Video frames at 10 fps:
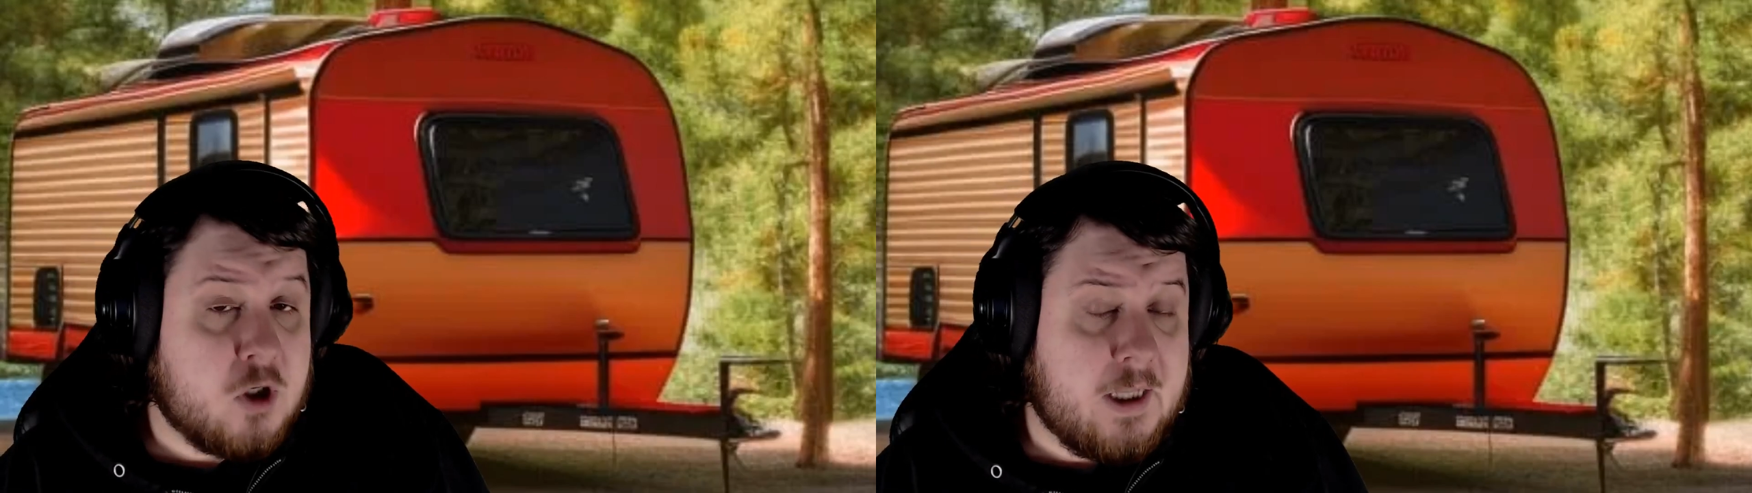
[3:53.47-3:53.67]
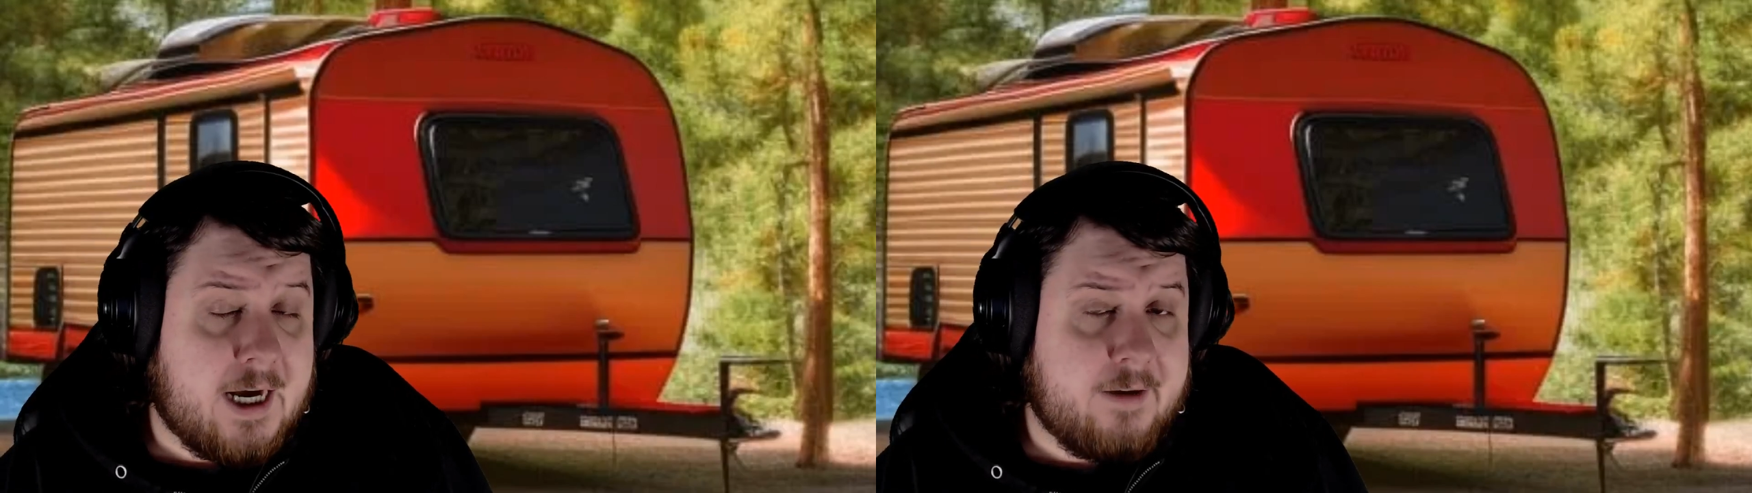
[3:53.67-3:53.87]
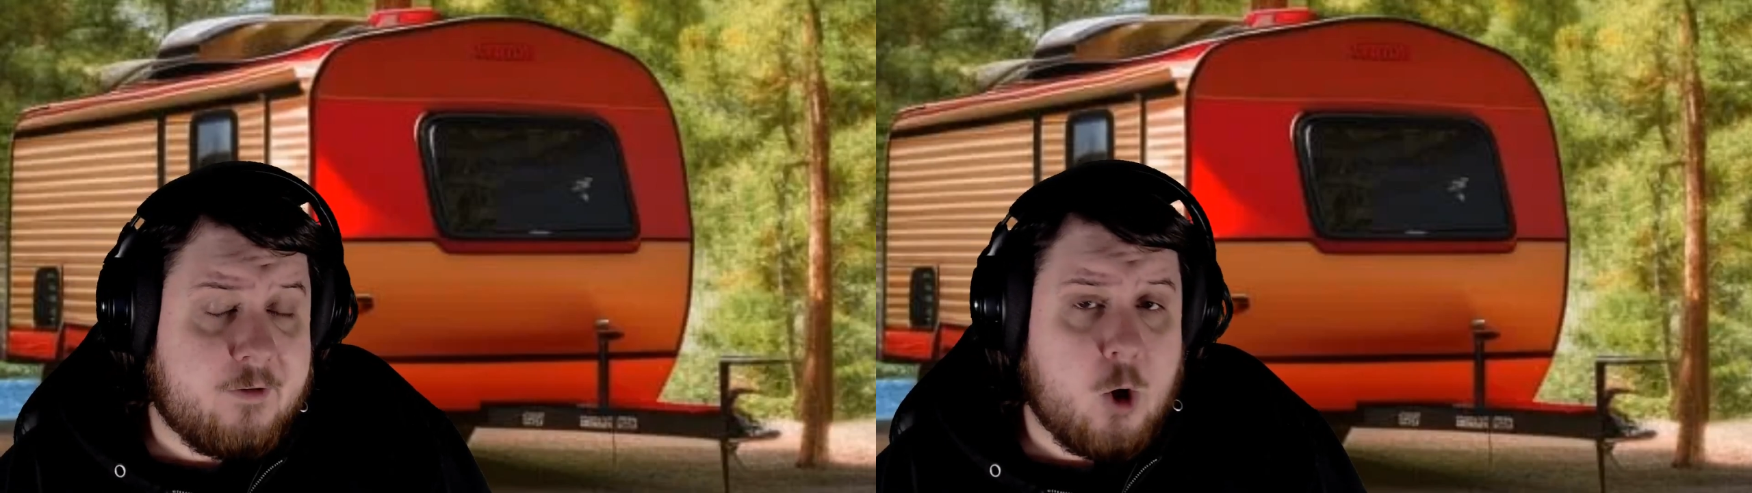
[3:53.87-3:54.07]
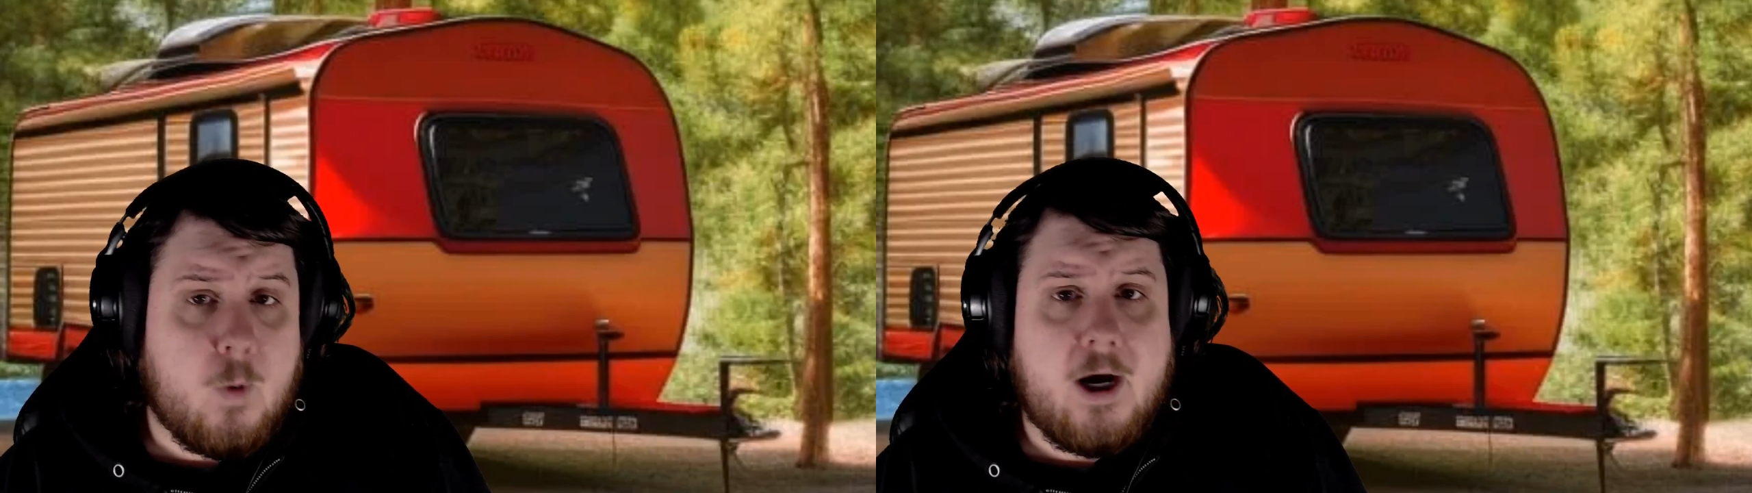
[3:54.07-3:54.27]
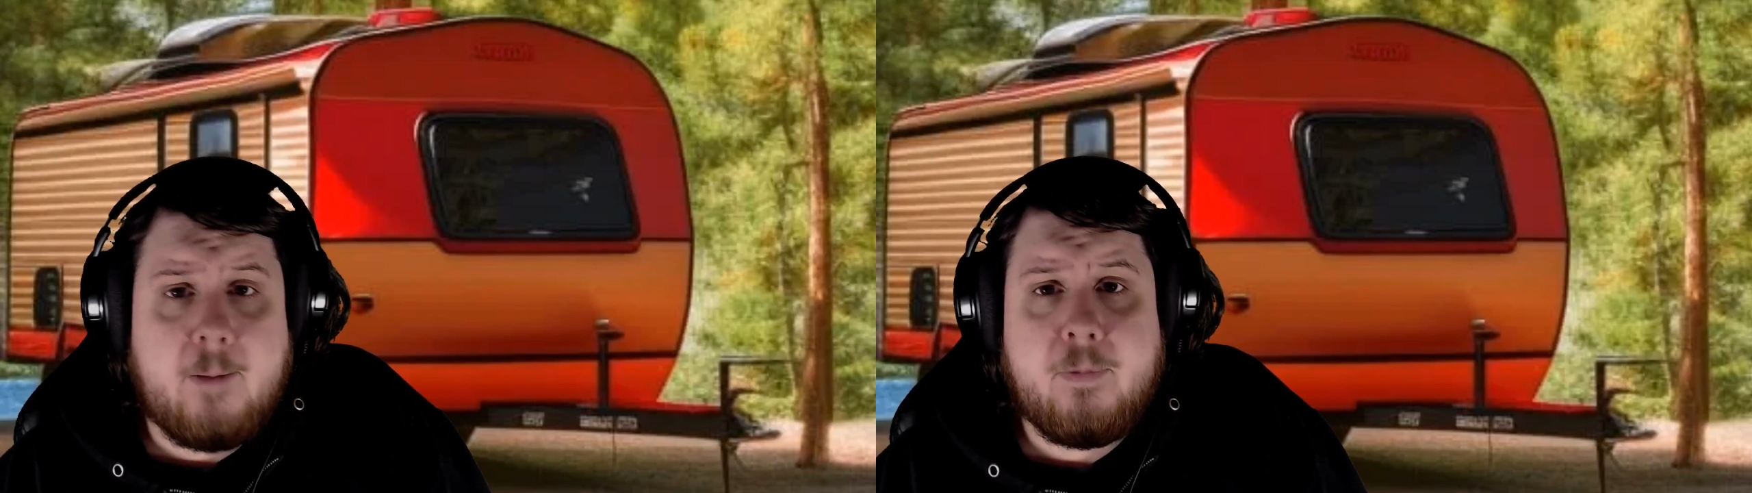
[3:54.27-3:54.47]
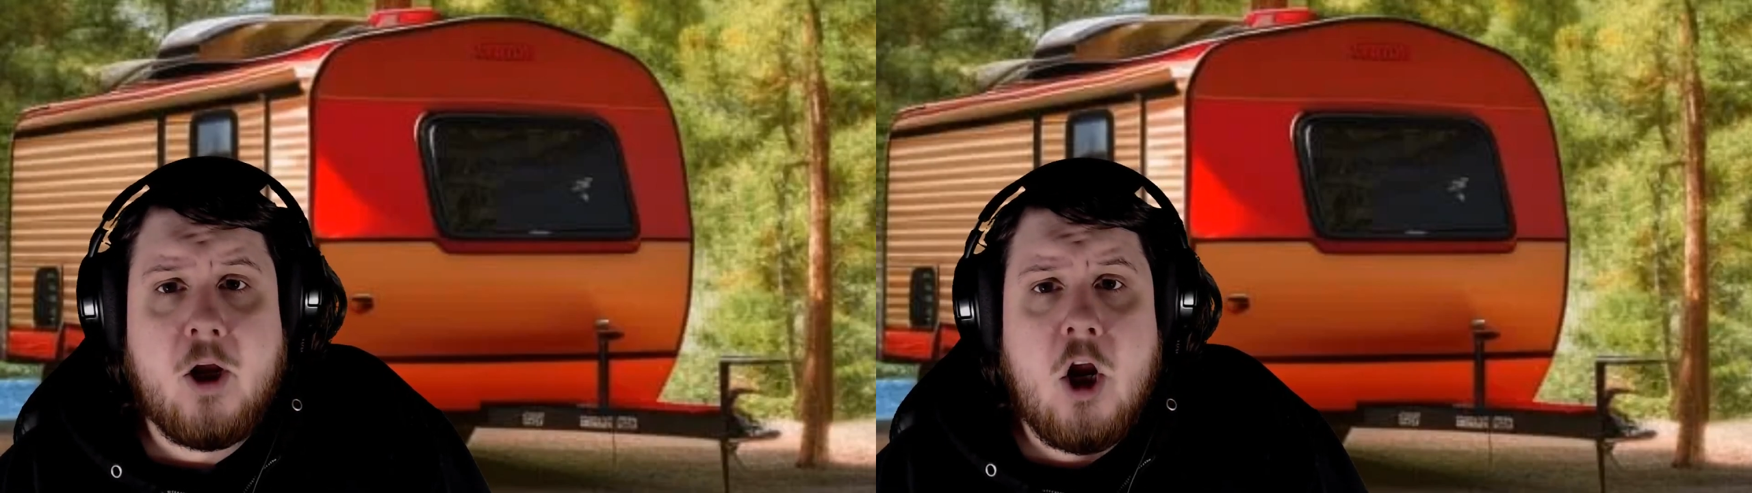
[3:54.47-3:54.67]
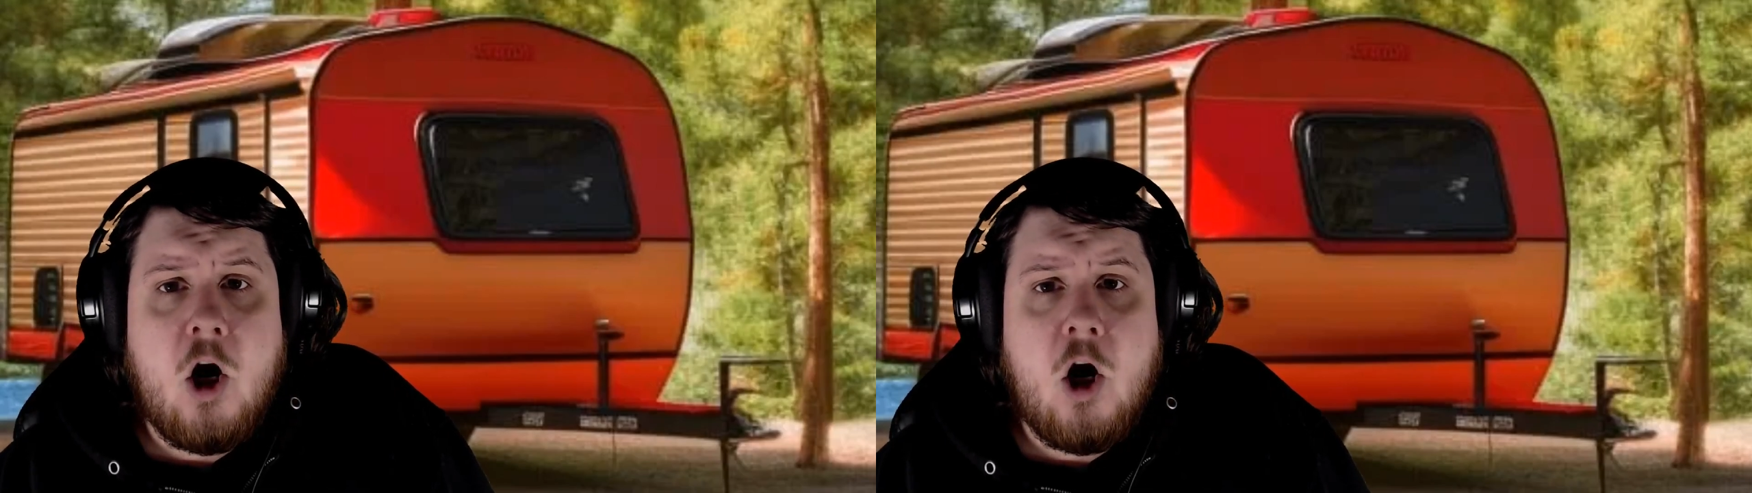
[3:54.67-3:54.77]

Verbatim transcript: live go up,